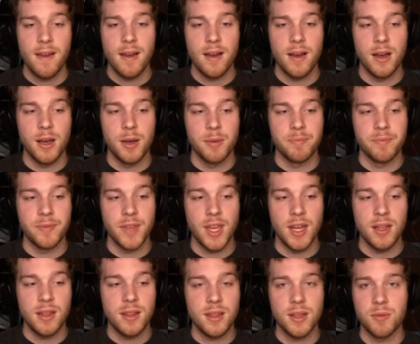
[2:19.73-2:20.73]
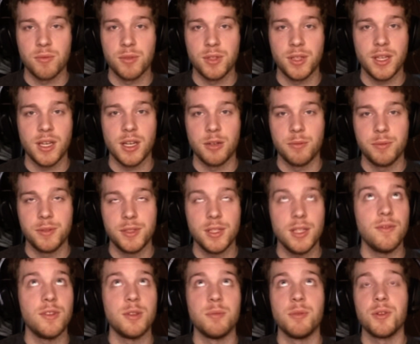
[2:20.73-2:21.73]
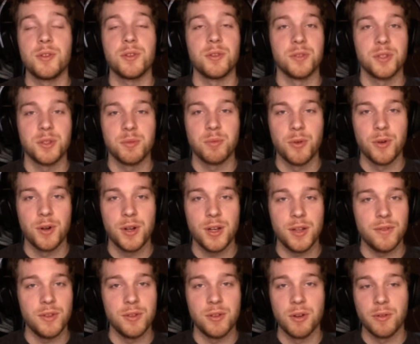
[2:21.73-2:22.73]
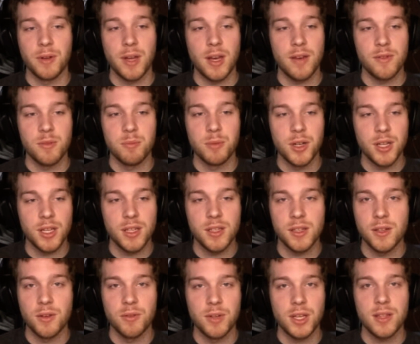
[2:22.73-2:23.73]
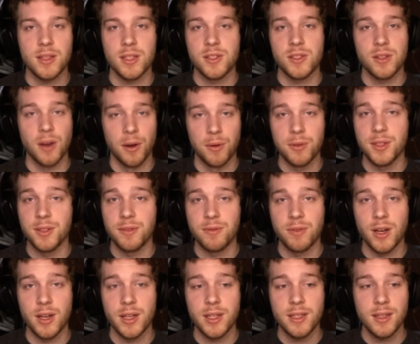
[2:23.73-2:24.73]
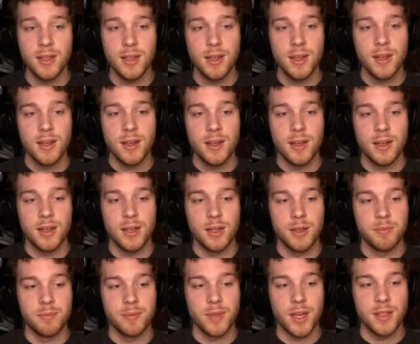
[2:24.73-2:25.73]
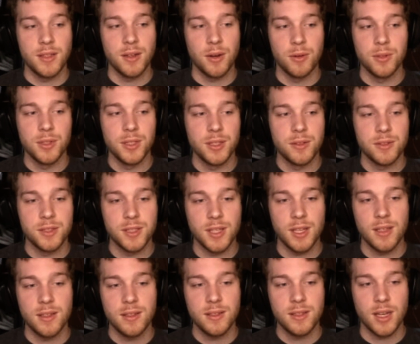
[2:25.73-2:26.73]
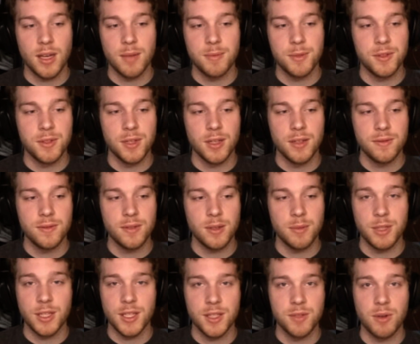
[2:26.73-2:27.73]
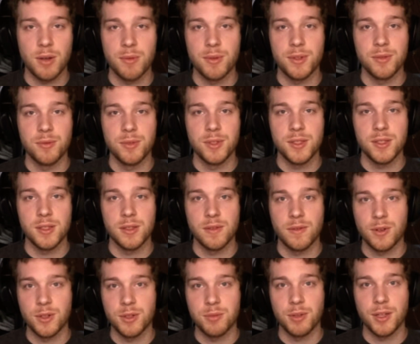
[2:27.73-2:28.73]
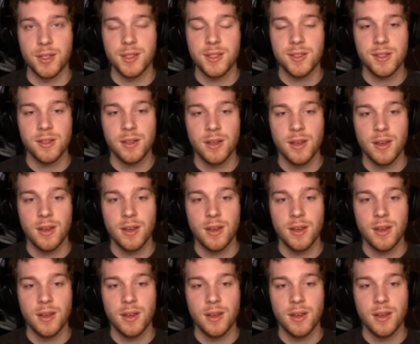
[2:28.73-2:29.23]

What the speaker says: Anything really helps, even emotional support. If you don't have the money to donate, that's totally fine. I totally understand. Times are tough. I mean, that's why we're doing this in the first place.